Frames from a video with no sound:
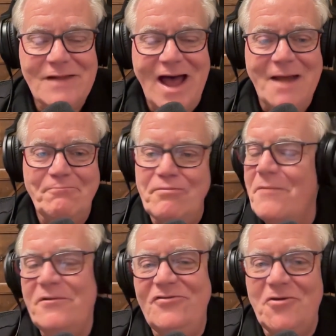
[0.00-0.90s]
I'd
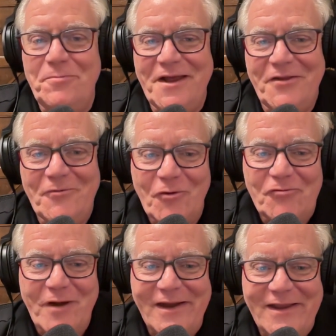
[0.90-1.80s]
probably still be on the
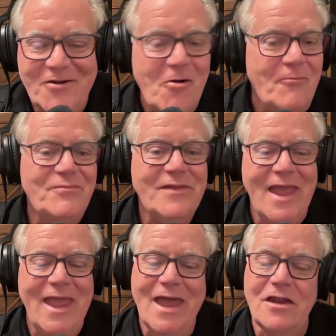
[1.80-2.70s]
road trying to get home.
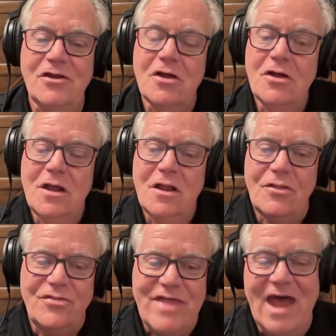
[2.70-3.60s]
And
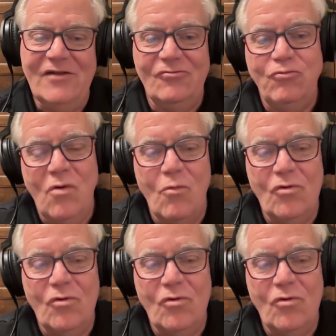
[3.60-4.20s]
that's what we're